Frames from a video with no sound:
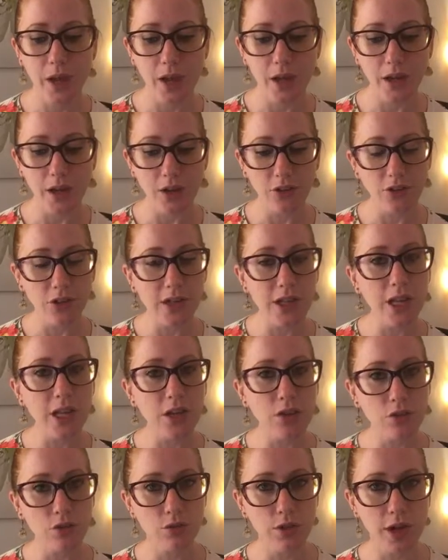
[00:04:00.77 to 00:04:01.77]
And actually
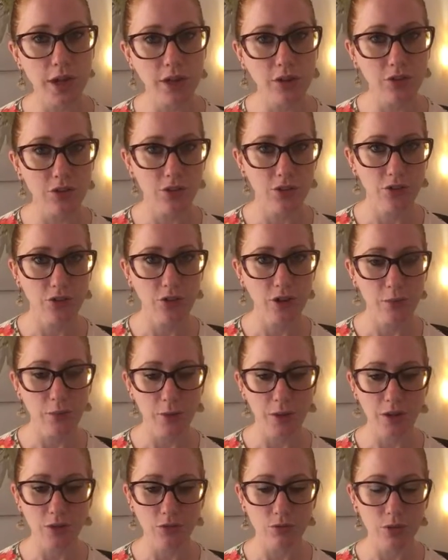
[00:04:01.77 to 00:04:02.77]
in your relationship,
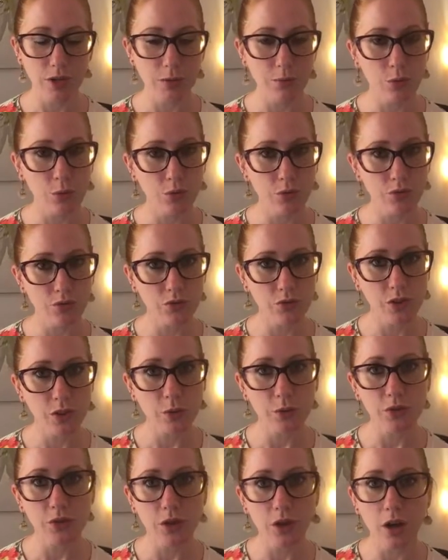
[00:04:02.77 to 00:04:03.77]
it's really important for
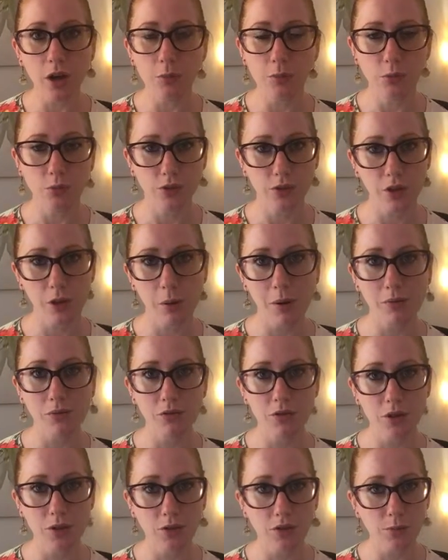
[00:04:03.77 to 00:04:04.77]
you as a couple to go out and
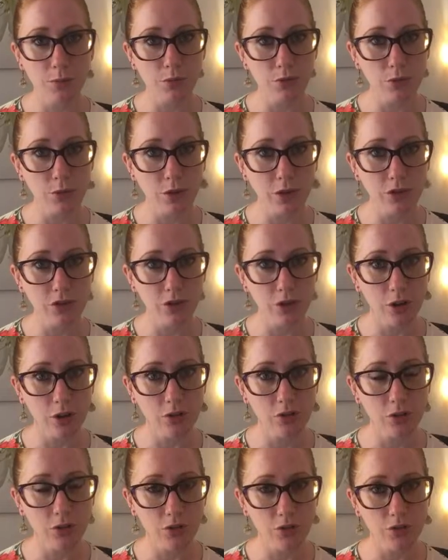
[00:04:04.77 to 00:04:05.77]
find some
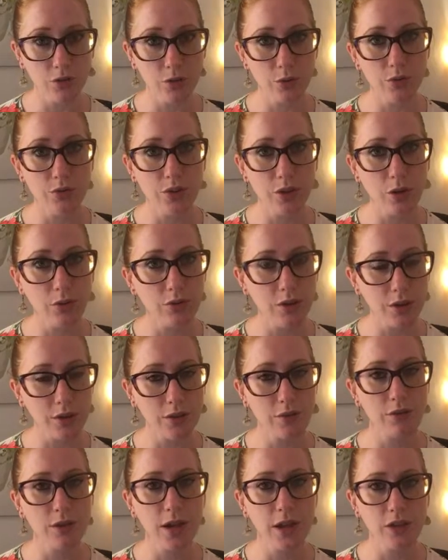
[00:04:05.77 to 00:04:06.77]
solitude just for yourselves
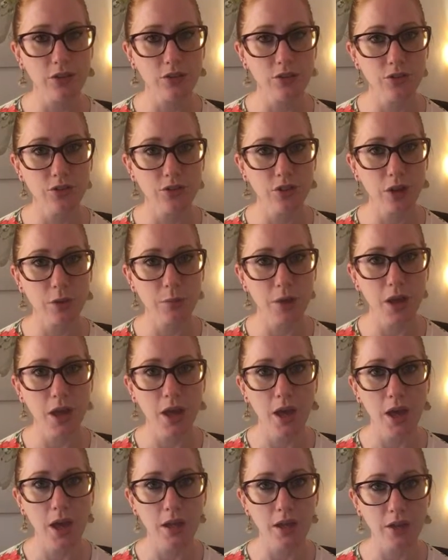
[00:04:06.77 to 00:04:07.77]
and the relationship,
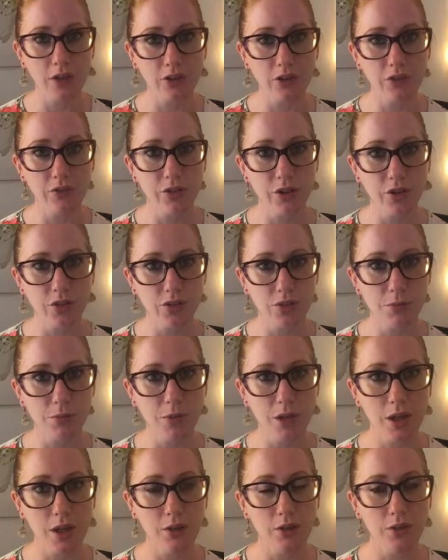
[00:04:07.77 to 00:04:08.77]
and actually find some
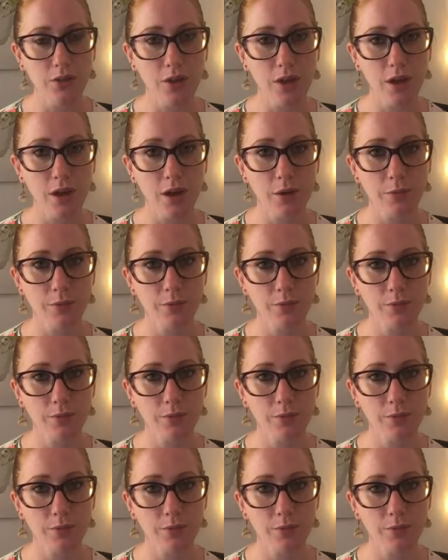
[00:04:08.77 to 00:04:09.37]
peace there.